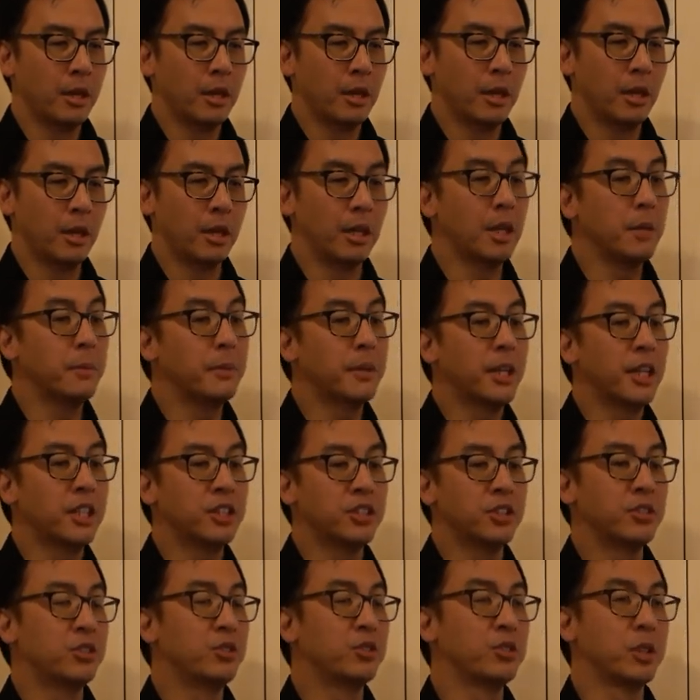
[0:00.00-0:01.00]
Uh,
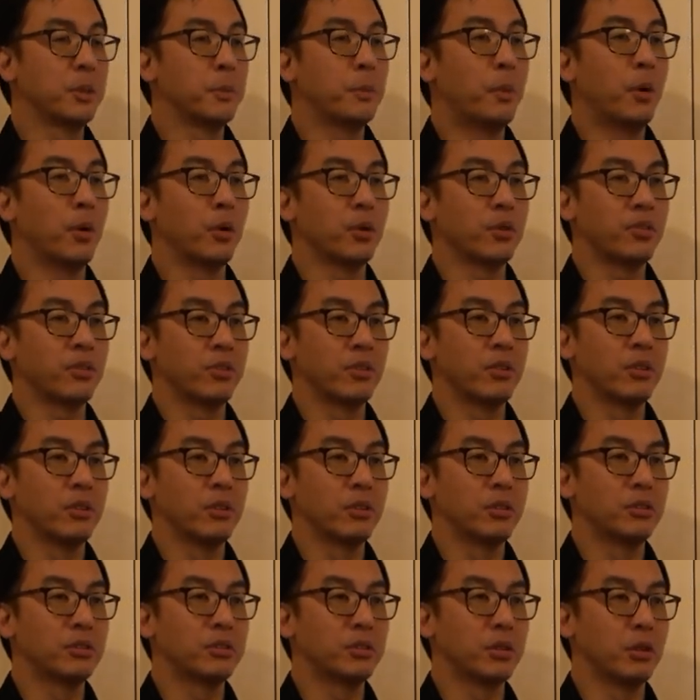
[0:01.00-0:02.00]
limitations using ports.
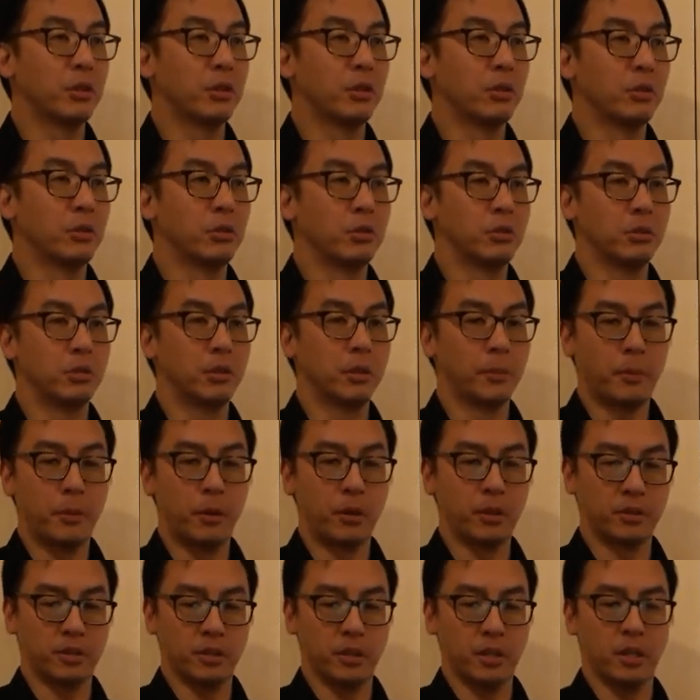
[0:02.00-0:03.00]
So the
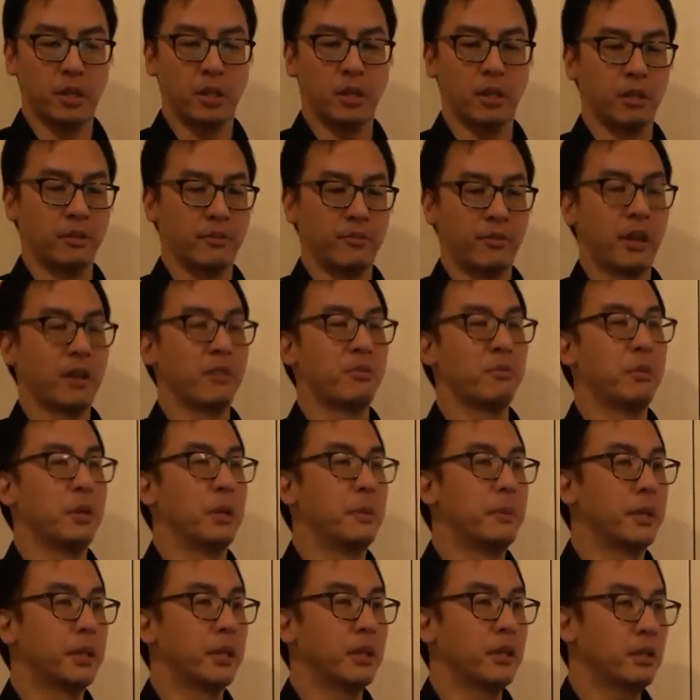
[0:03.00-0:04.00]
ports are five
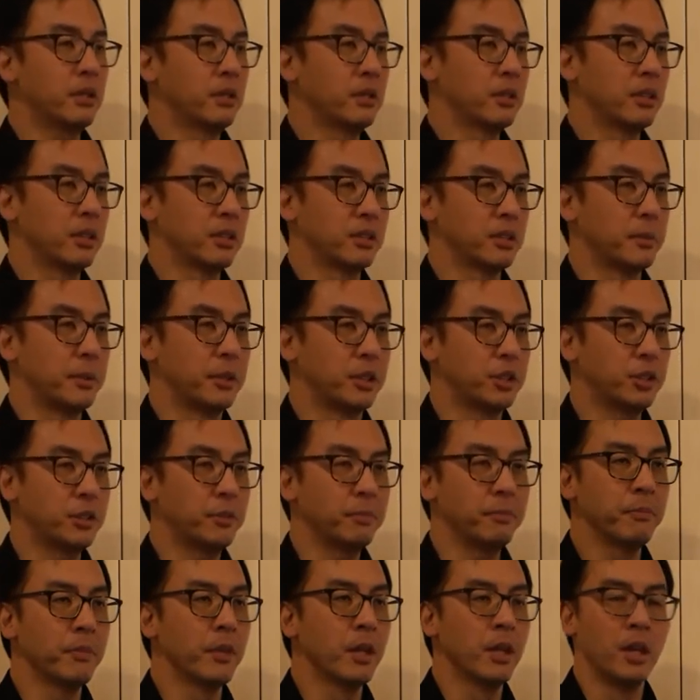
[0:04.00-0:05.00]
millimeter, as I
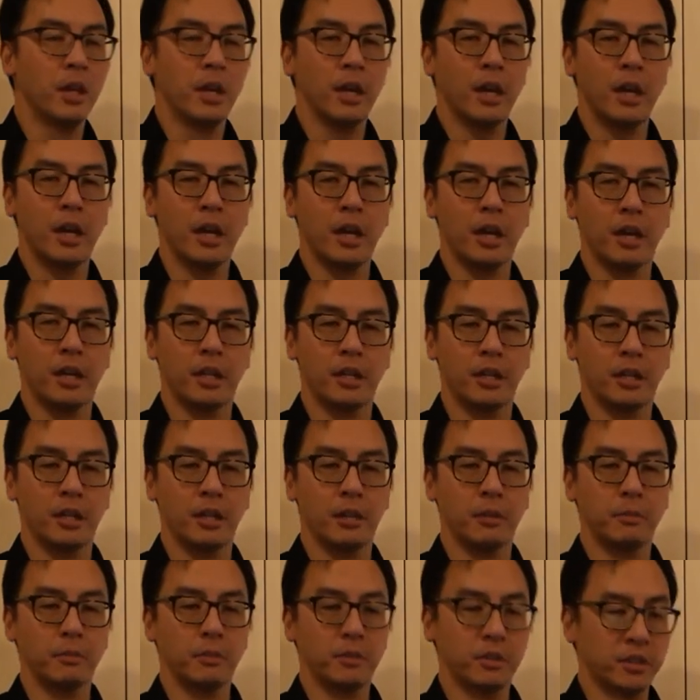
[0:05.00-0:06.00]
mentioned. And
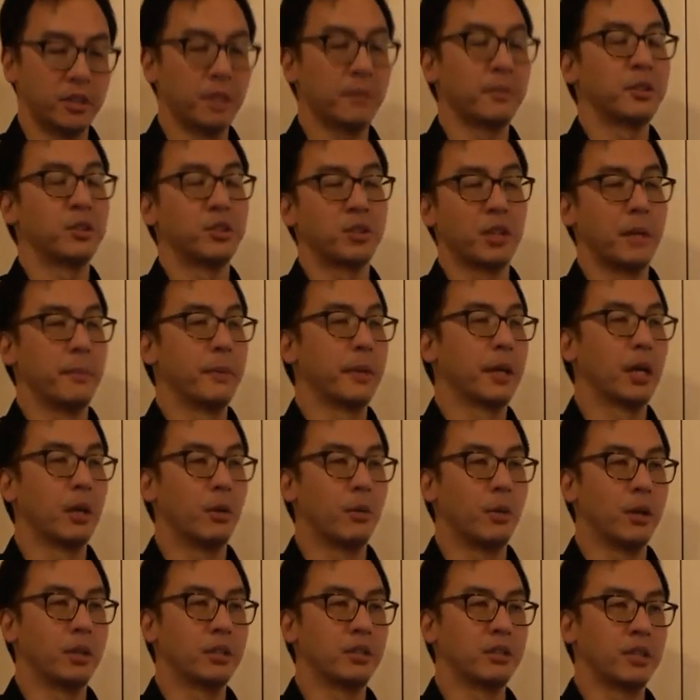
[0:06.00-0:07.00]
um, sometimes you get bigger
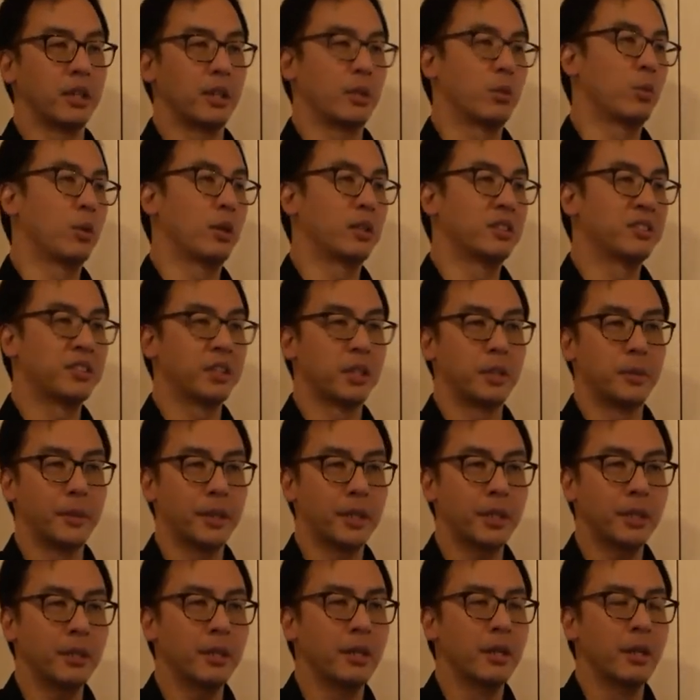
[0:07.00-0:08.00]
ones at one
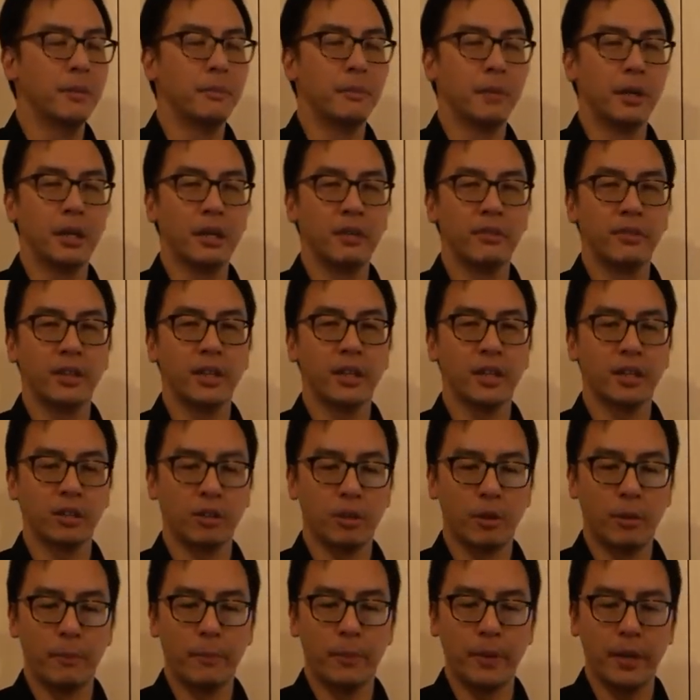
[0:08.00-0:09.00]
centimeter. But even then,
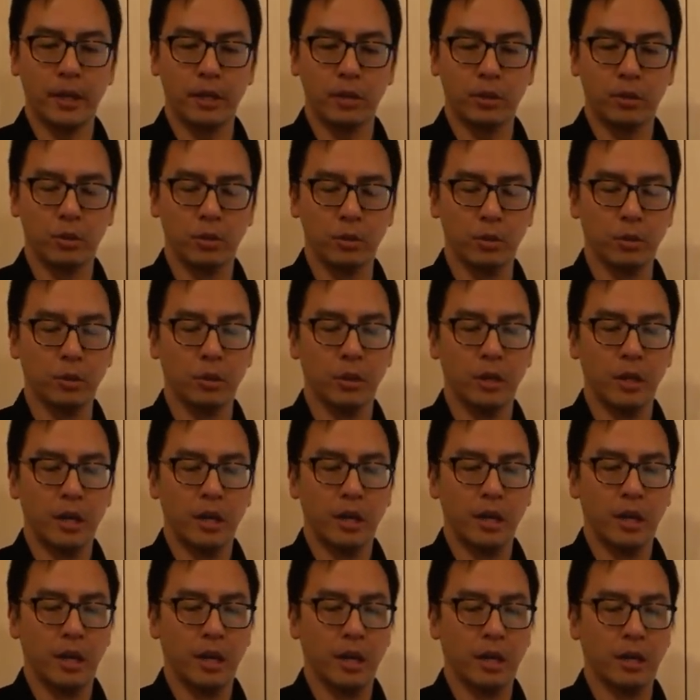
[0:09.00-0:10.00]
compared to,
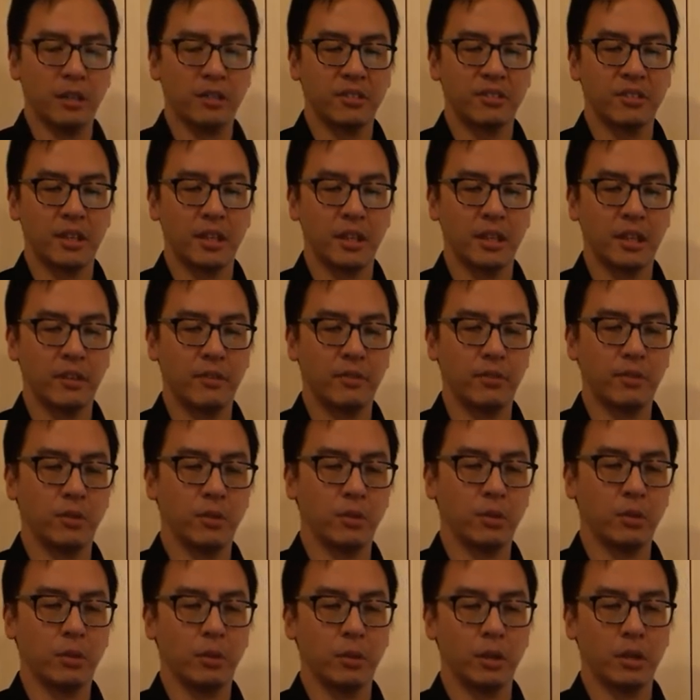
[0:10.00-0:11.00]
uh, say, if
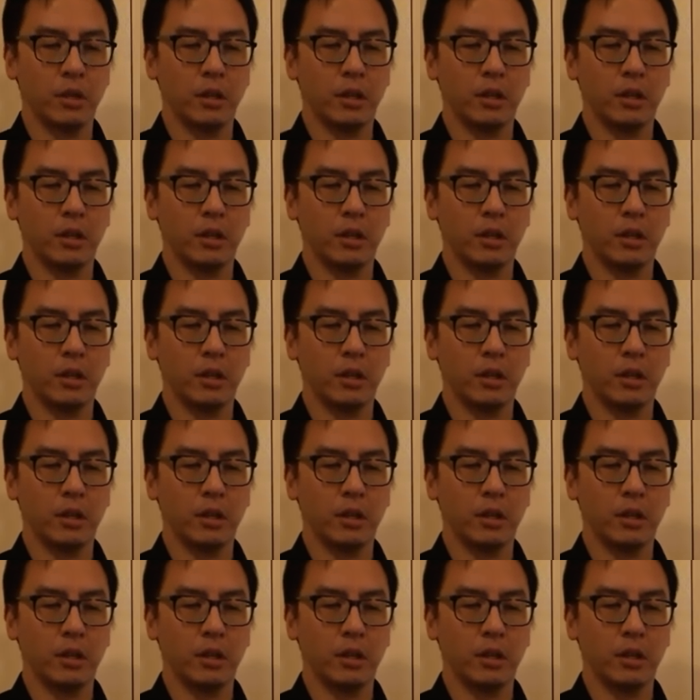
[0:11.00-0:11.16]
you